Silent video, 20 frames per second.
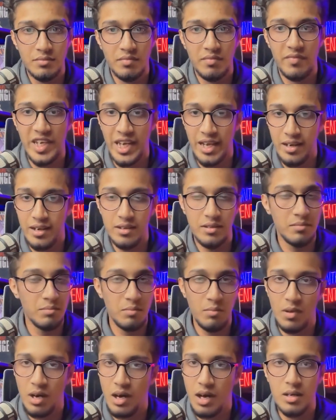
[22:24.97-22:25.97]
yeah
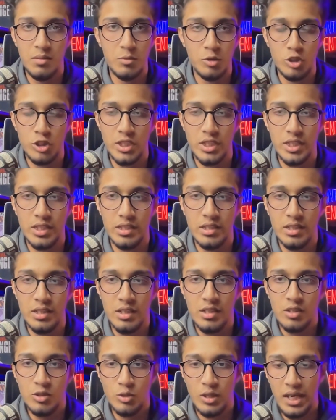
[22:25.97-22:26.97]
100%
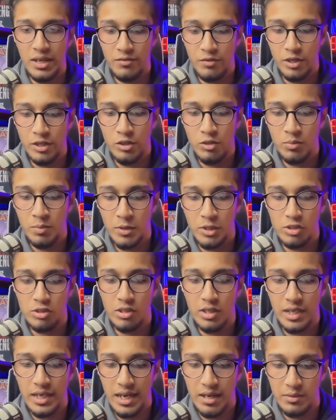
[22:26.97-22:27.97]
so like for you
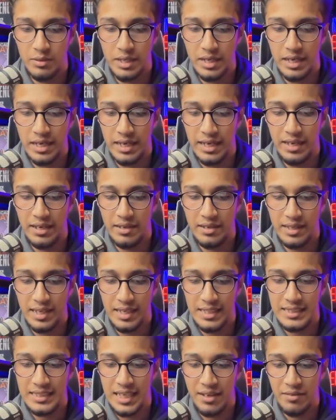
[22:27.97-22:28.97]
personally out there
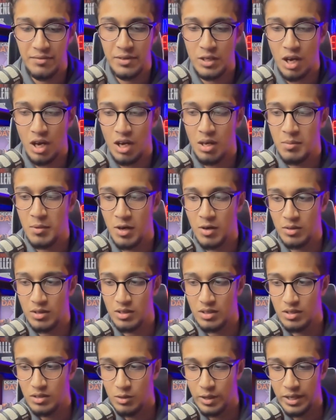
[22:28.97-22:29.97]
let's say if we talk about
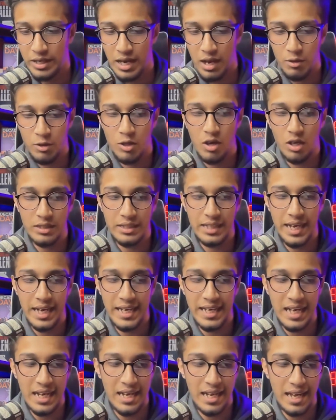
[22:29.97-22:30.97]
okay now you got the
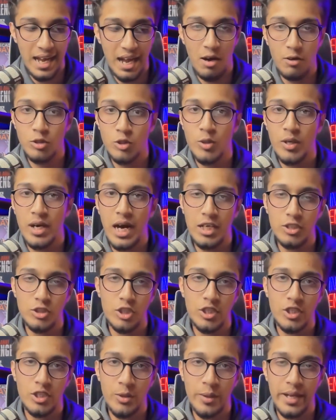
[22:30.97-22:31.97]
idea like how you're
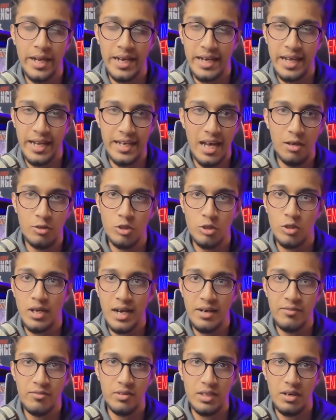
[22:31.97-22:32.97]
actually doing it and now you're
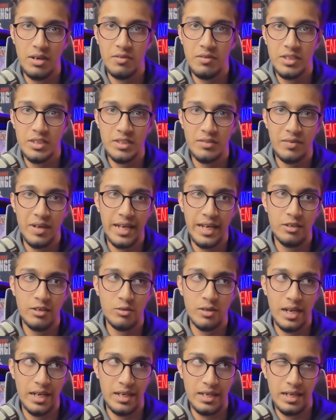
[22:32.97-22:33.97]
di diversifying into
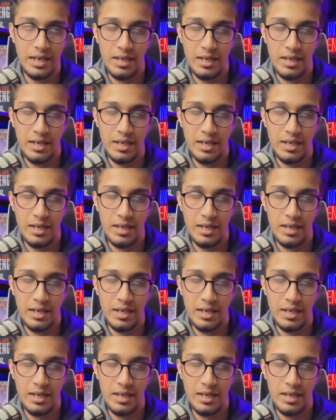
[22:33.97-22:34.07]
like